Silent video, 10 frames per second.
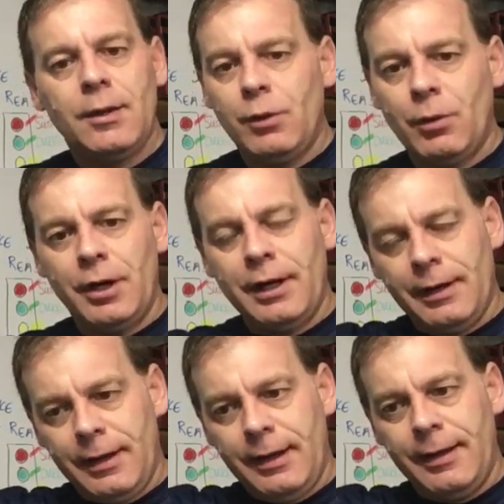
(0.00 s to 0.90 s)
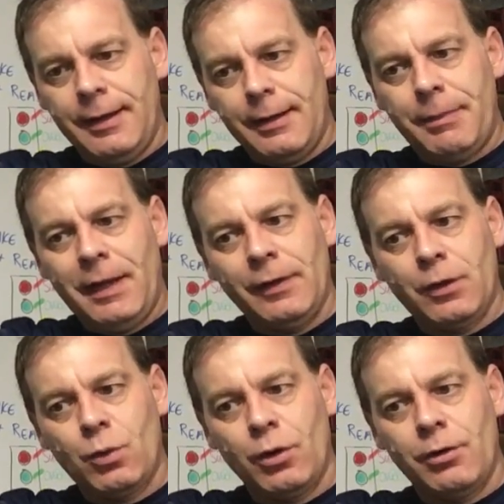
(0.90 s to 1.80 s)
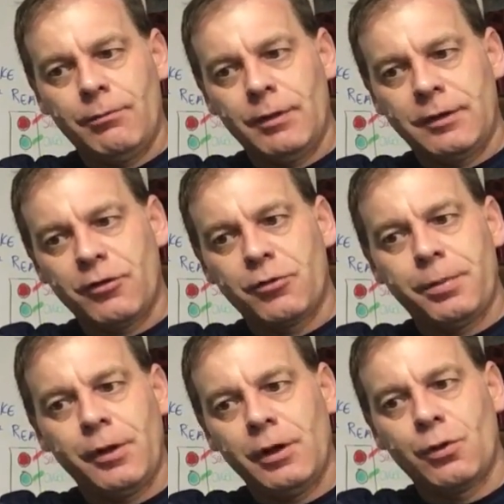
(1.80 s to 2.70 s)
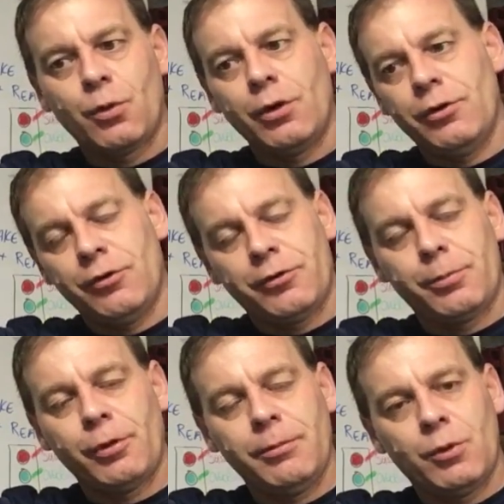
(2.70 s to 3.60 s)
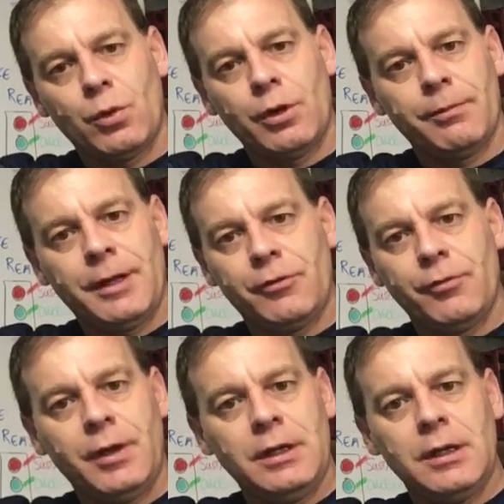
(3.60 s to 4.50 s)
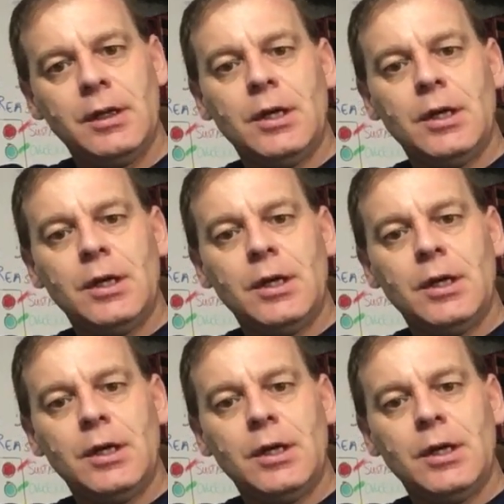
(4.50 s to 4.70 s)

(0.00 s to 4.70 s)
we want an appellate court, like the Superior Court or the Supreme Court in Pennsylvania,